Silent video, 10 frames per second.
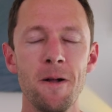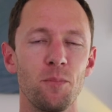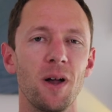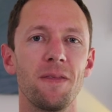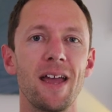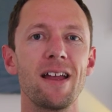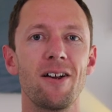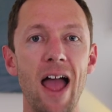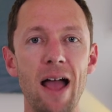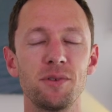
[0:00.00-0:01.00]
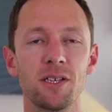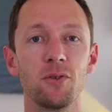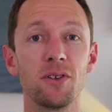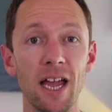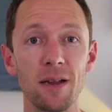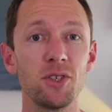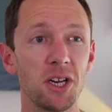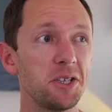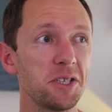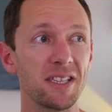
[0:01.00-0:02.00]
but they are absolute game
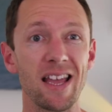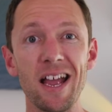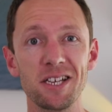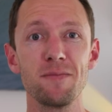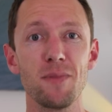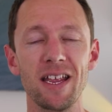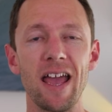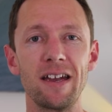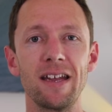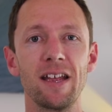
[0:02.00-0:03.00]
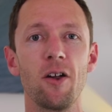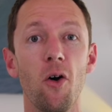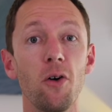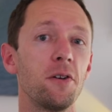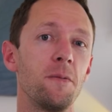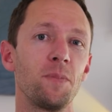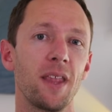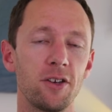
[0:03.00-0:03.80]
changers and they actually make editing on